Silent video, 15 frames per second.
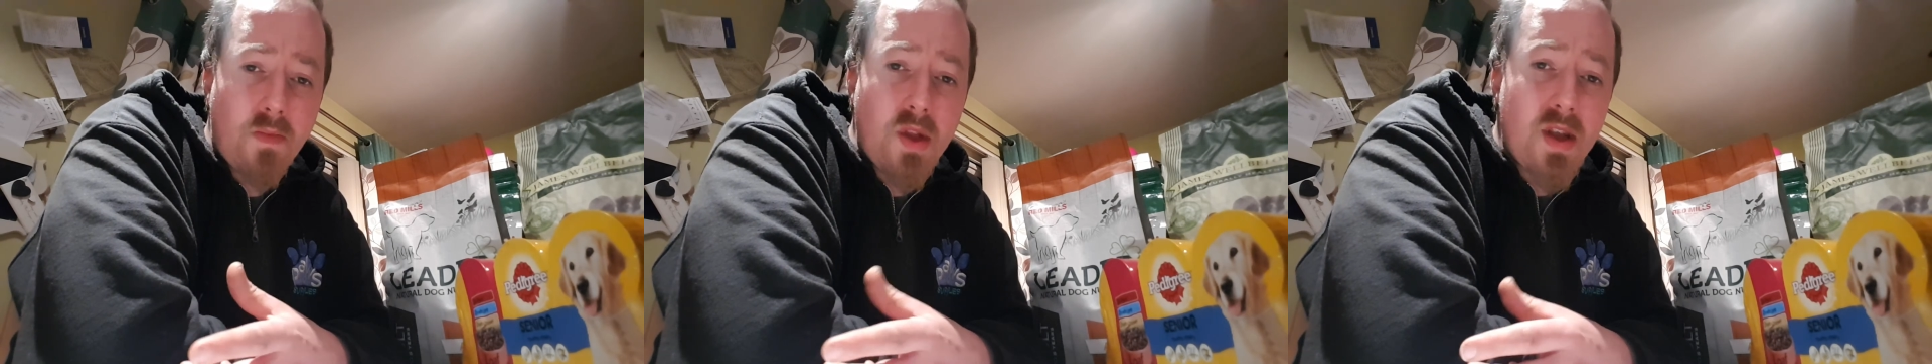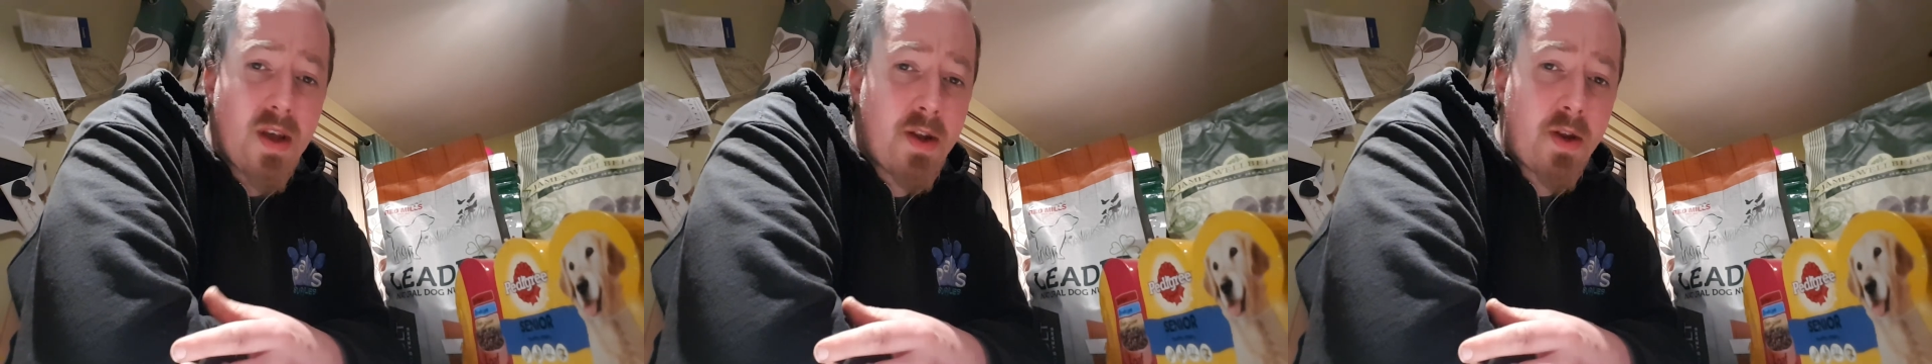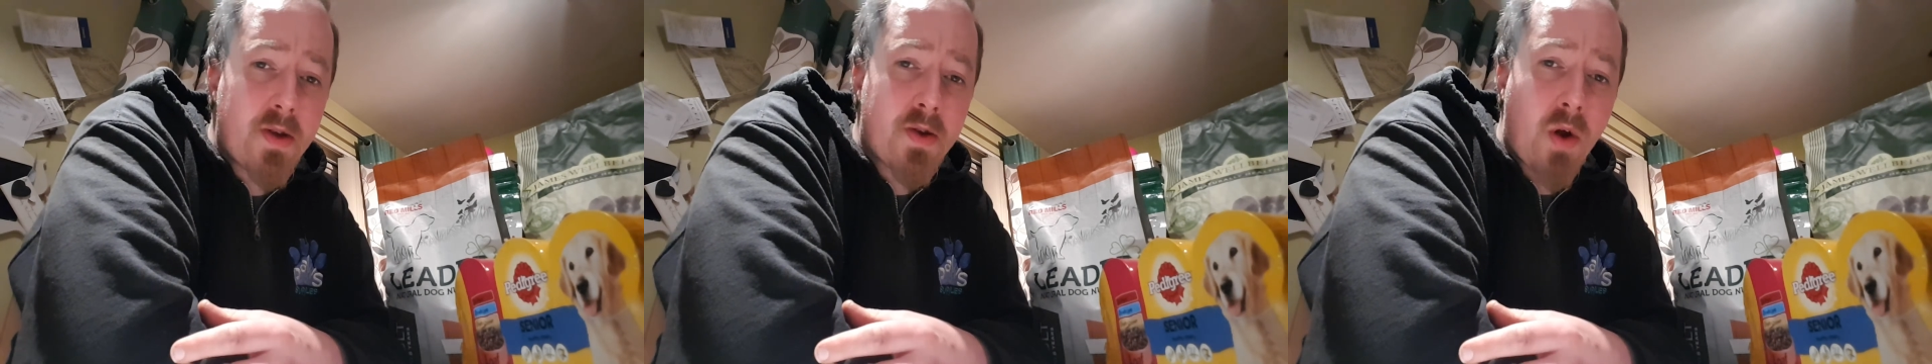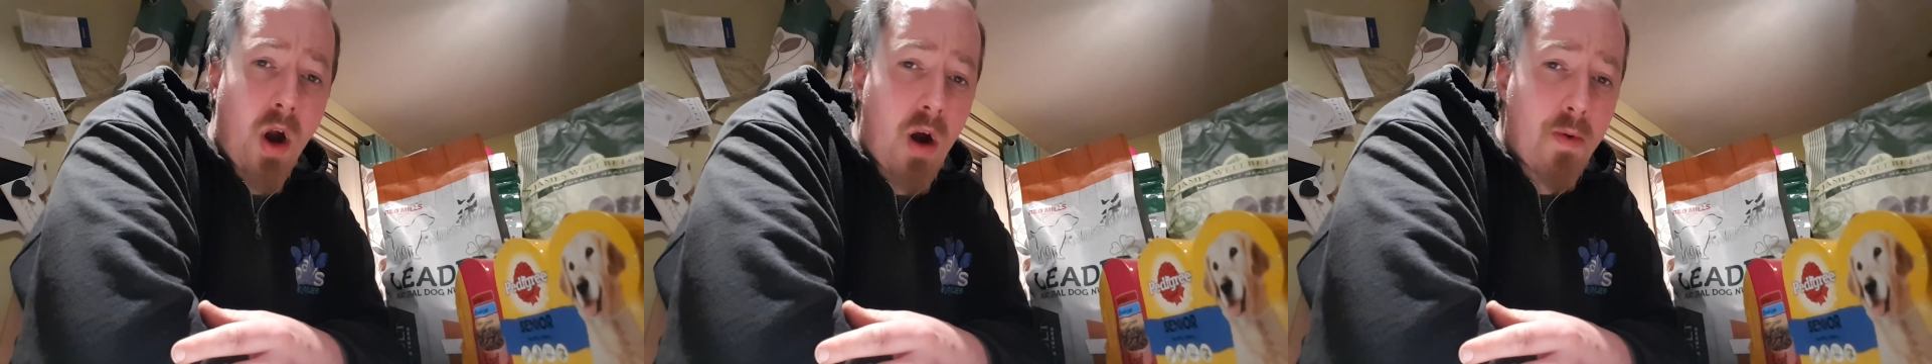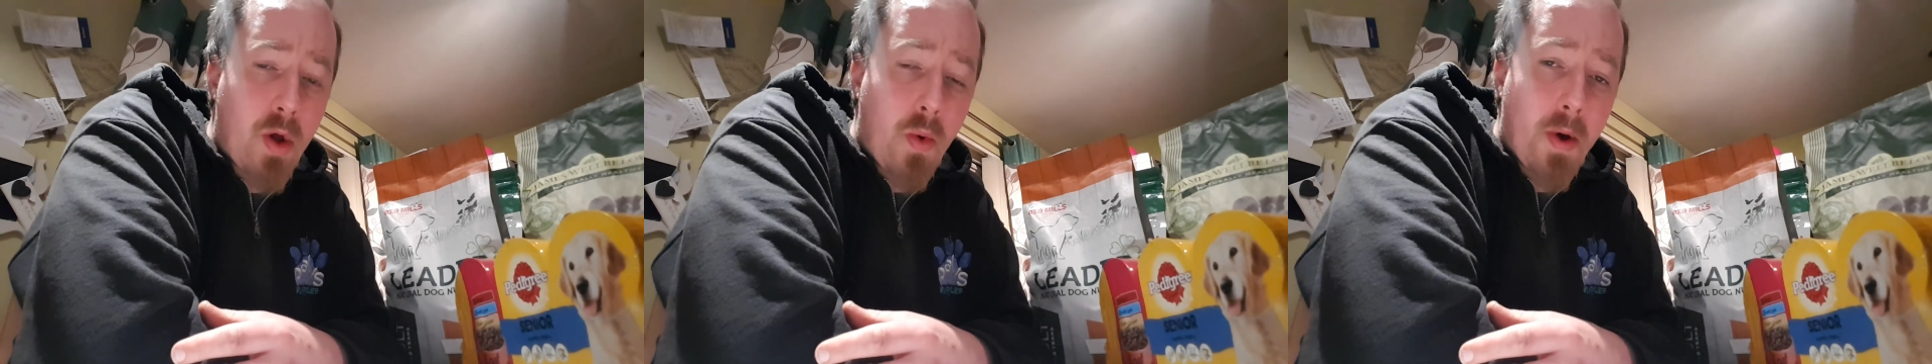It does no
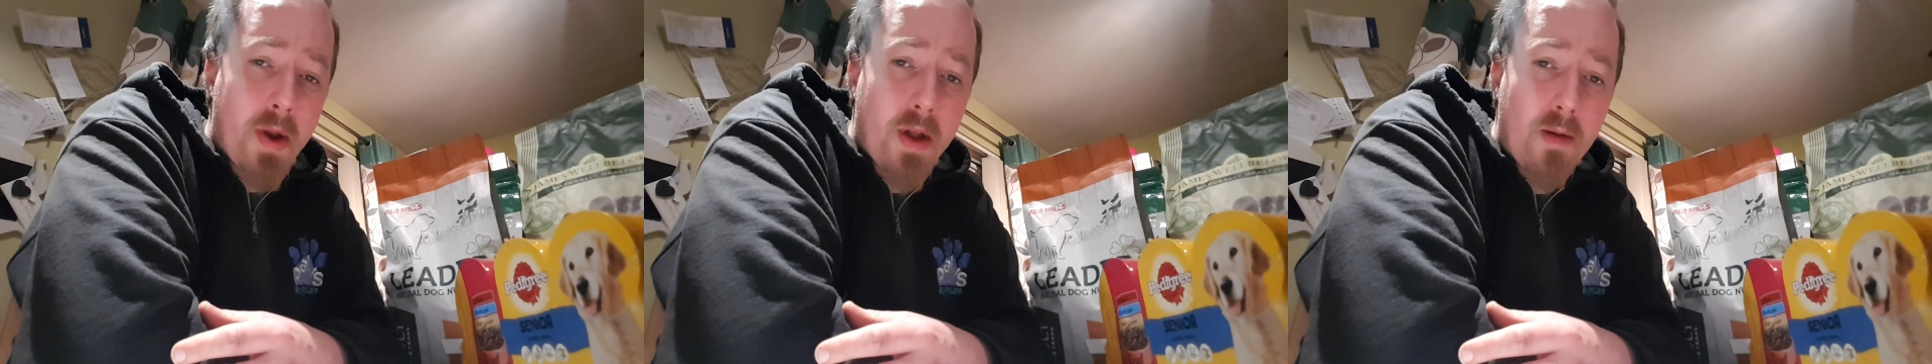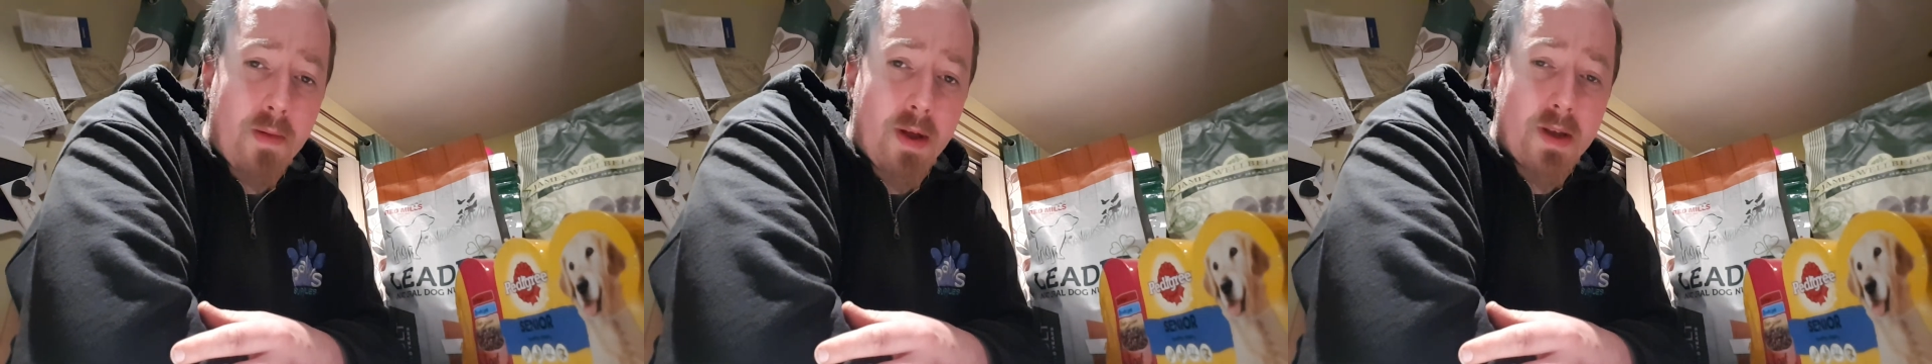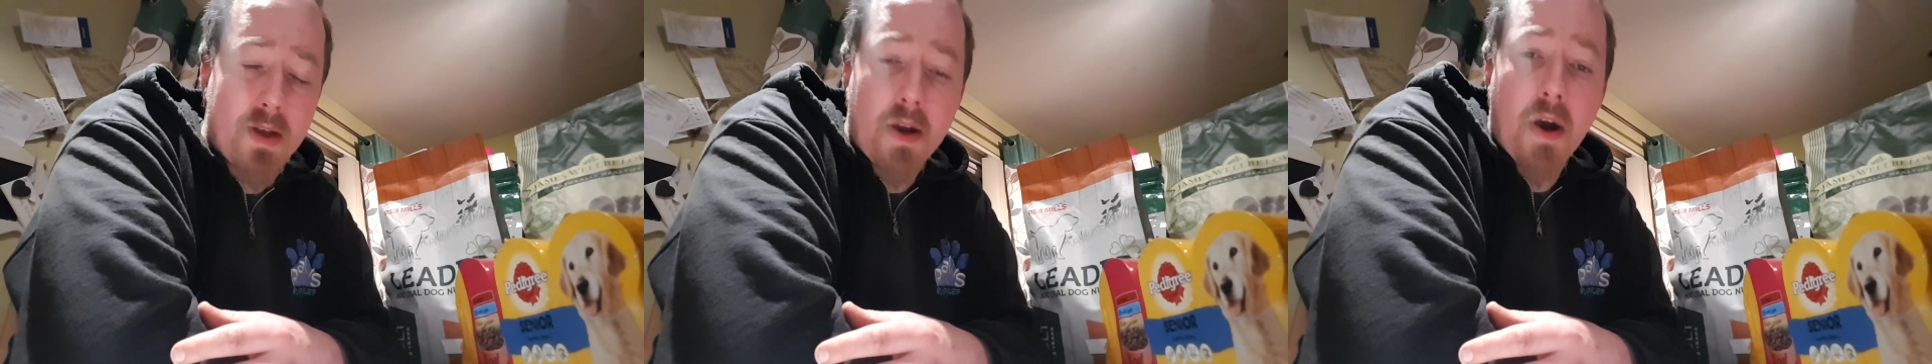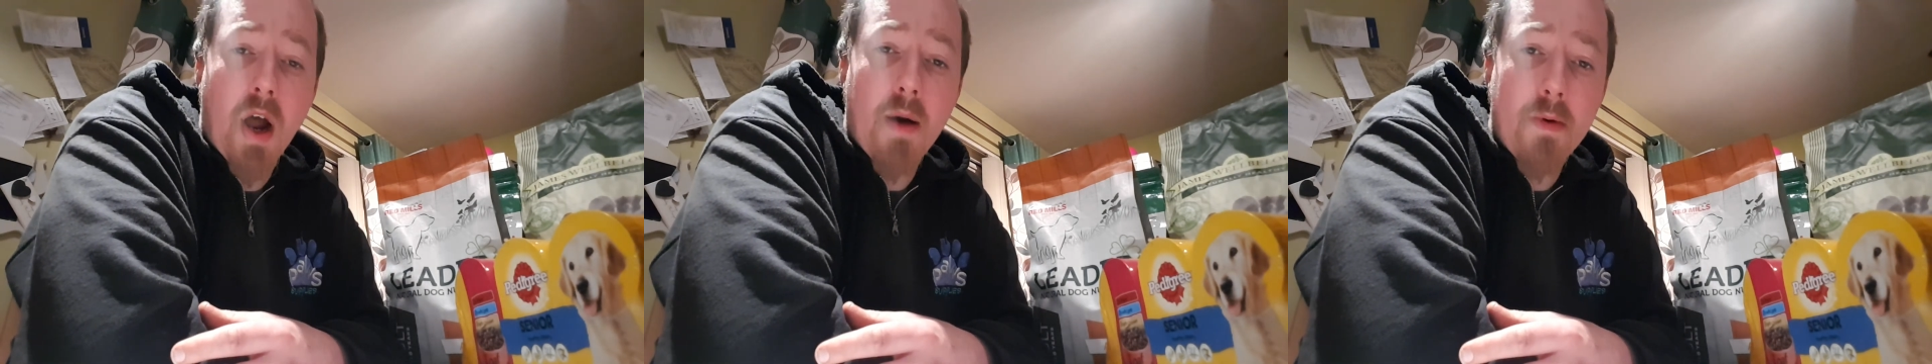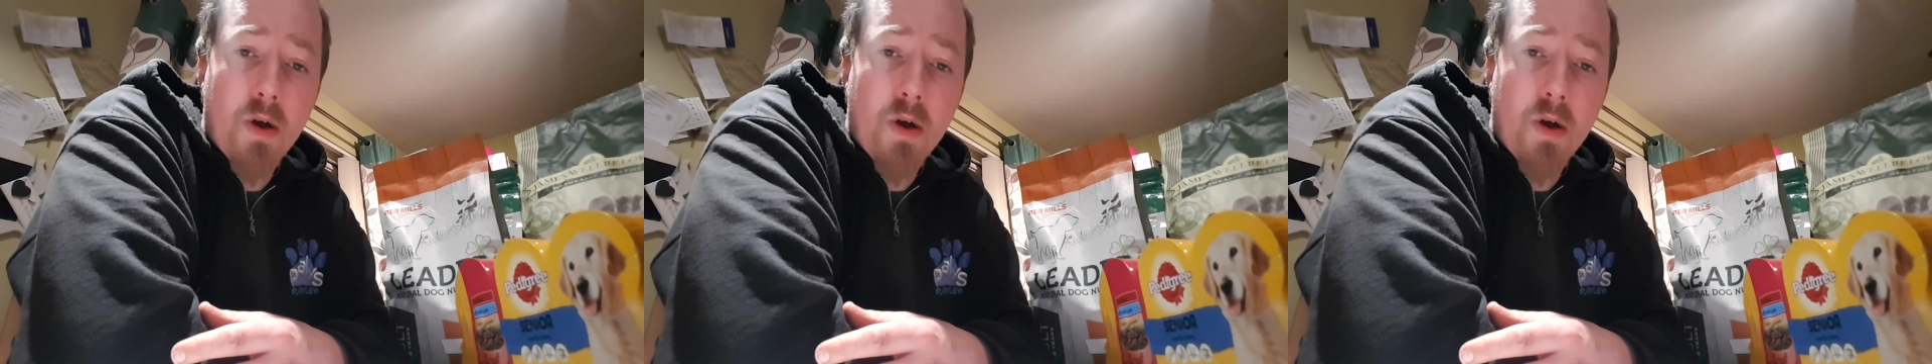harm to go into this and grab